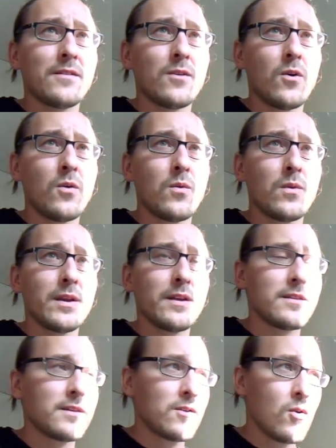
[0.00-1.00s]
only
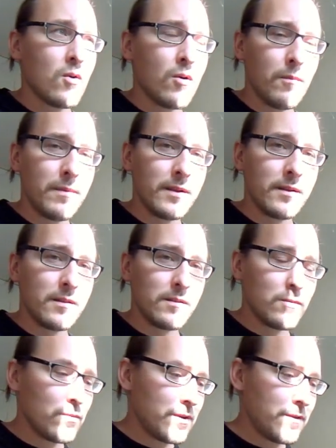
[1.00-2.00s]
the Gobi
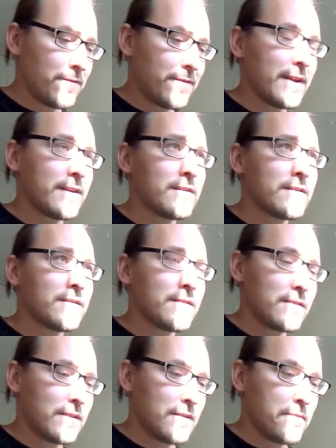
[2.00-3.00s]
to defend
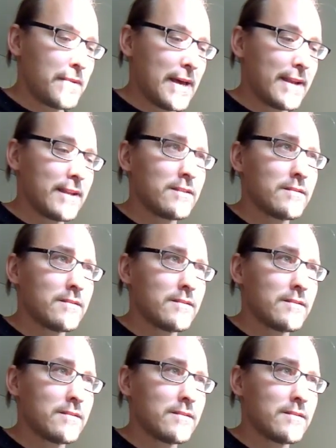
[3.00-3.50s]
the planet.